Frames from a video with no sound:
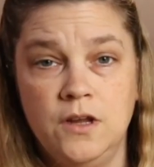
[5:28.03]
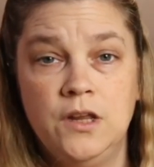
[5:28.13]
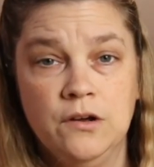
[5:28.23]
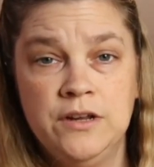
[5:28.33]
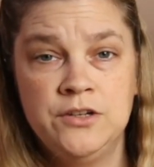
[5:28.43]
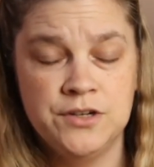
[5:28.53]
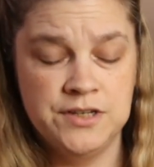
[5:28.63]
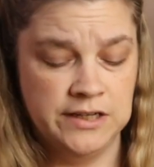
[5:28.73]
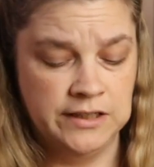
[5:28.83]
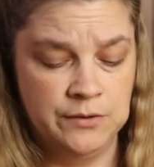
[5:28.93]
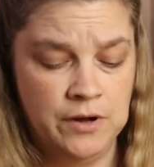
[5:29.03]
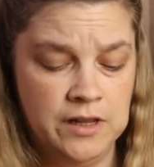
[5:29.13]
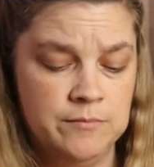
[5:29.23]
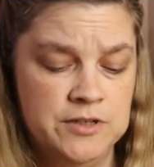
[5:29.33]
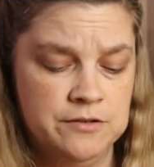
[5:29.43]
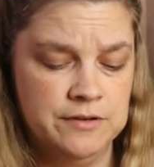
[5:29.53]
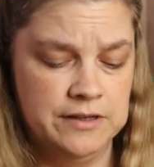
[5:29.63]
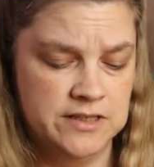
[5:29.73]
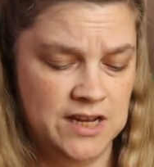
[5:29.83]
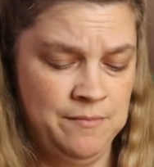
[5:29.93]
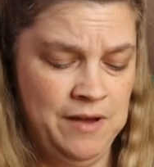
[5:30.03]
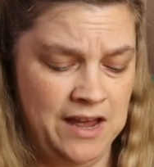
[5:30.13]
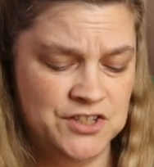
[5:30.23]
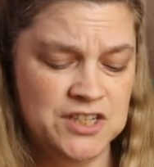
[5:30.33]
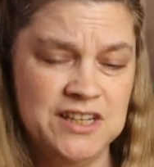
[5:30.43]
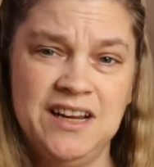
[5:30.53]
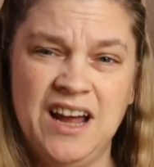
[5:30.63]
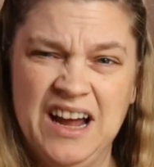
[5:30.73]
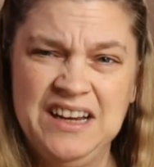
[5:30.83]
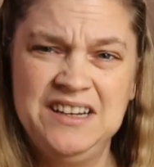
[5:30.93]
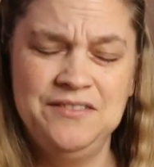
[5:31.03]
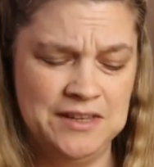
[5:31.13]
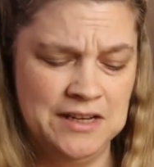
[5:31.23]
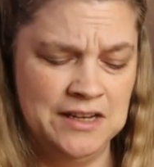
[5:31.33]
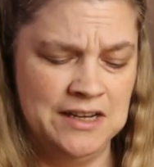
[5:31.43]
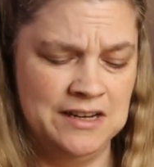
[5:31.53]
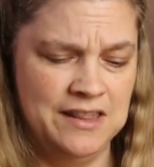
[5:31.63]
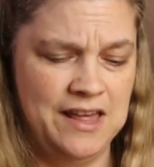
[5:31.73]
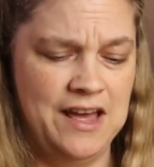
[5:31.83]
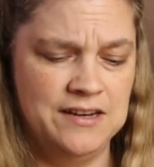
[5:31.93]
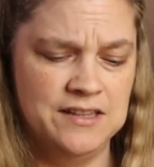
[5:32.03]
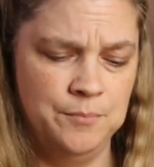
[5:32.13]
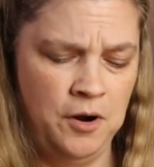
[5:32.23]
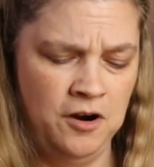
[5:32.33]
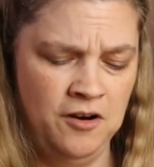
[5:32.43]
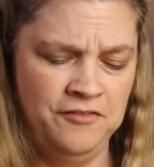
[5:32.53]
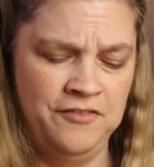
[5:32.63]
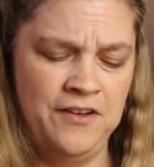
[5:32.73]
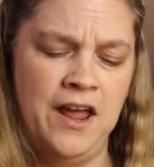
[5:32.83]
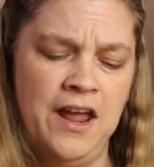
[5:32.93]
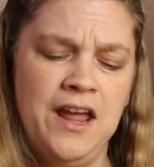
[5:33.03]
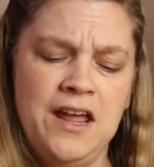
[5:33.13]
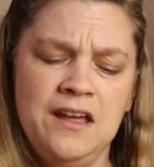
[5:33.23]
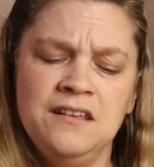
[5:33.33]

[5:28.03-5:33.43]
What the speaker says: interestingly, while I'm doing this, I'm actually kind of thinking that the Parfait